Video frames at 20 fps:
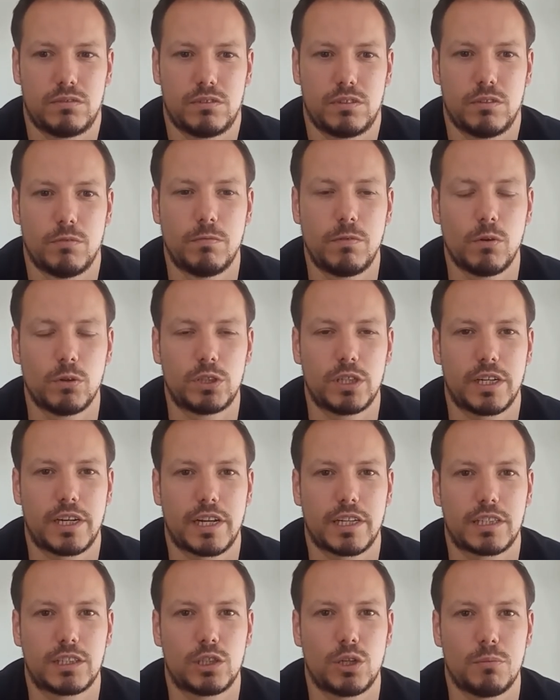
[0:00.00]
unfortunately
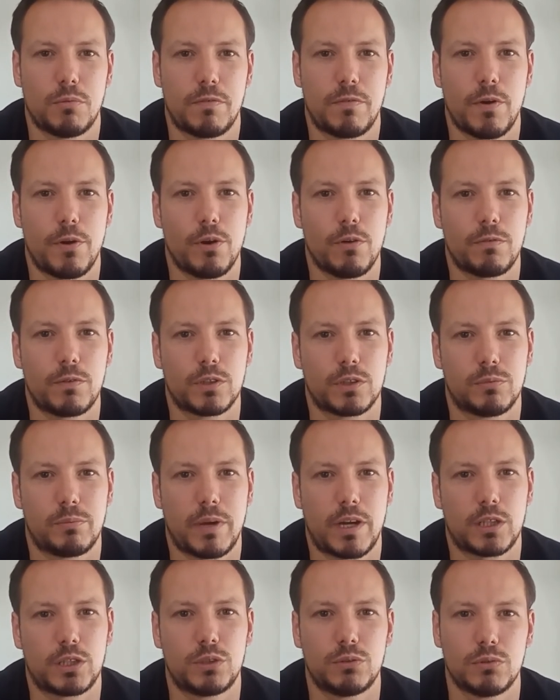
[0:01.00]
I'd had to turn my phone off because the
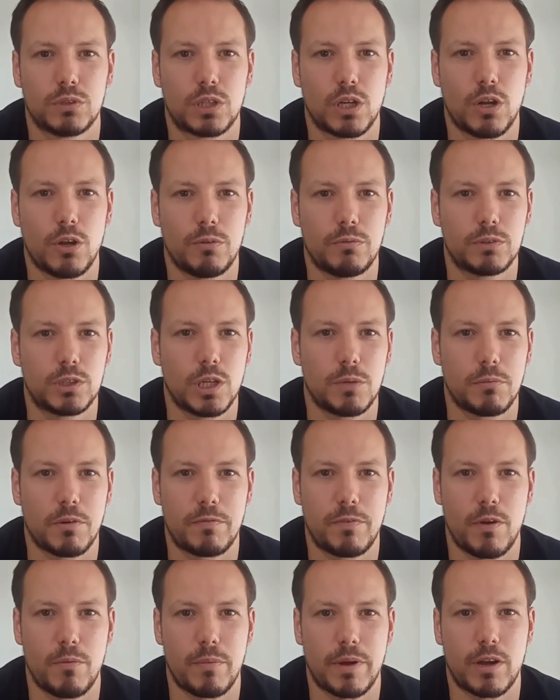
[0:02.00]
battery was low. Turned my
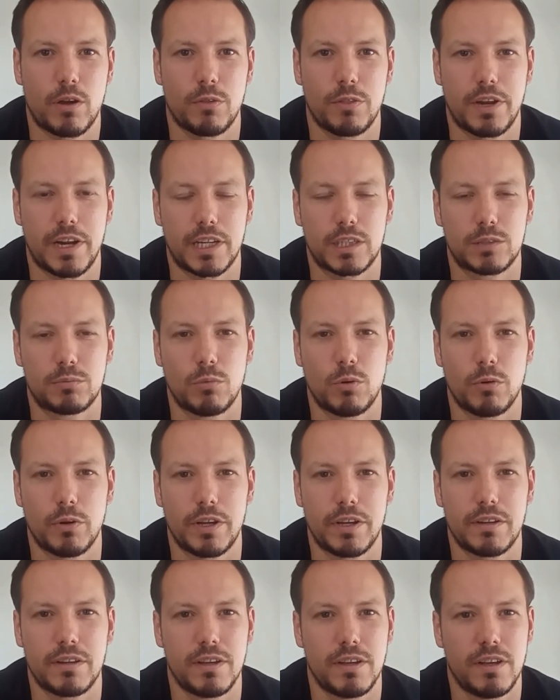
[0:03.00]
phone back on the next
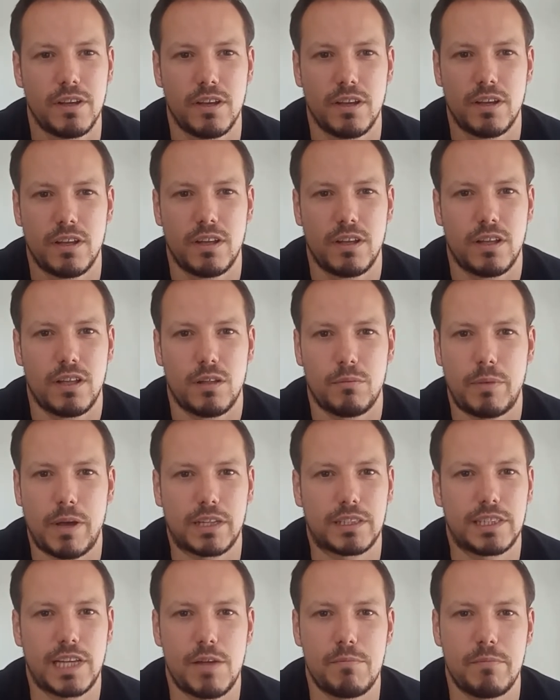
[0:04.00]
morning,
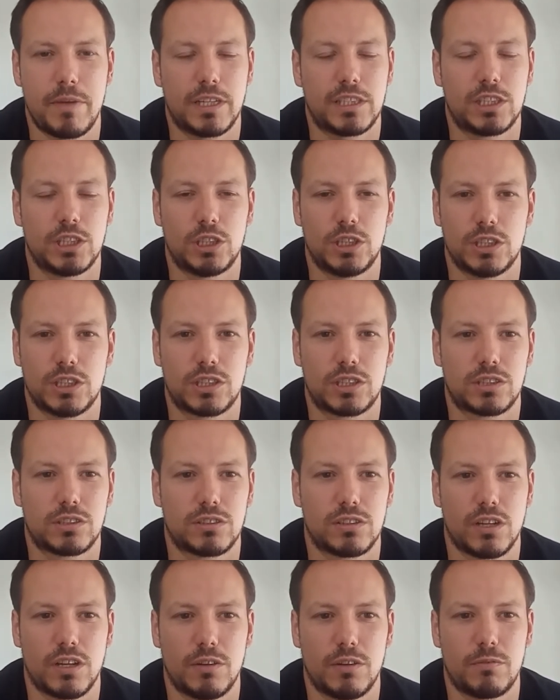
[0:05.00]
about 10 messages
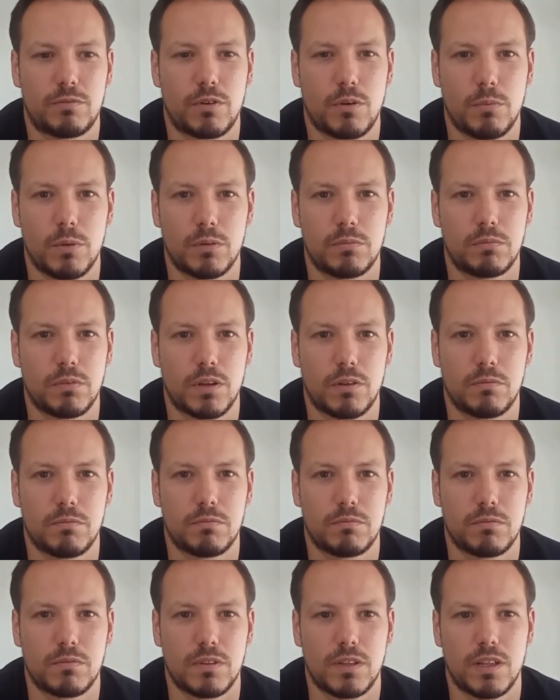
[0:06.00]
like from her, like
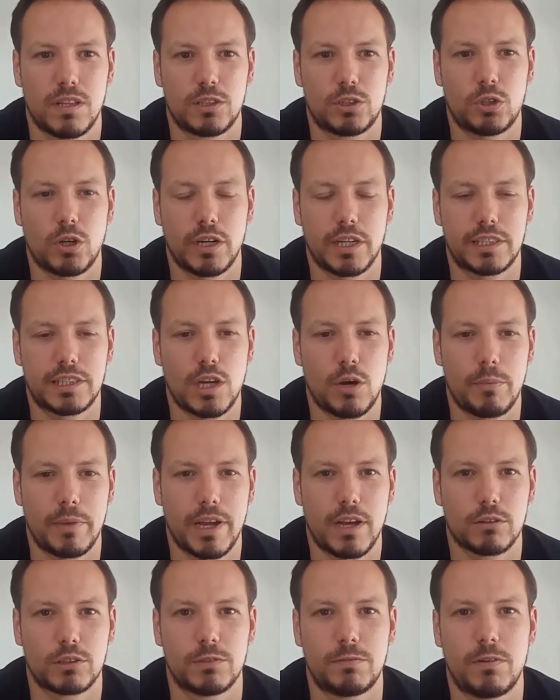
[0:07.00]
trying to tell me
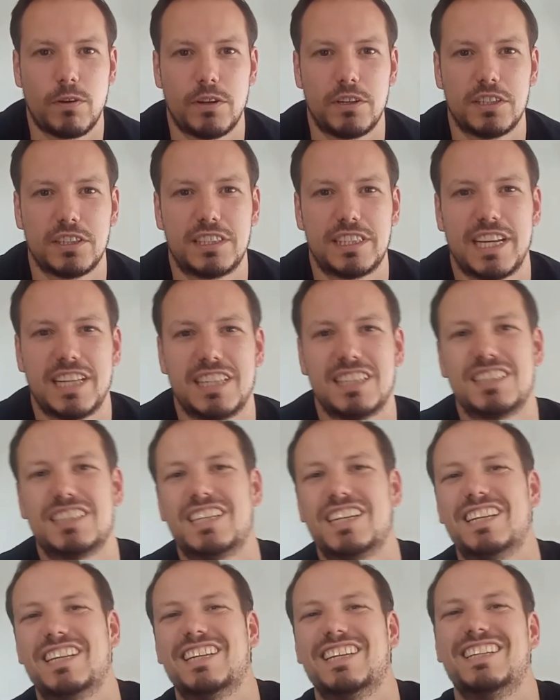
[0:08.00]
how to find a
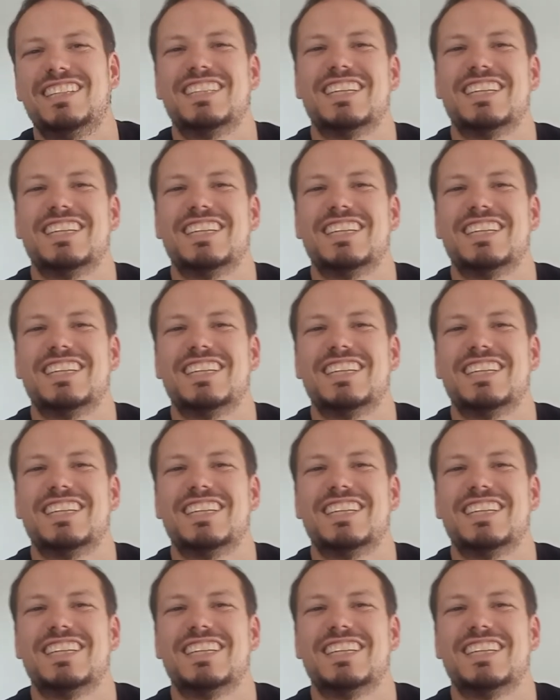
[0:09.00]
tent. And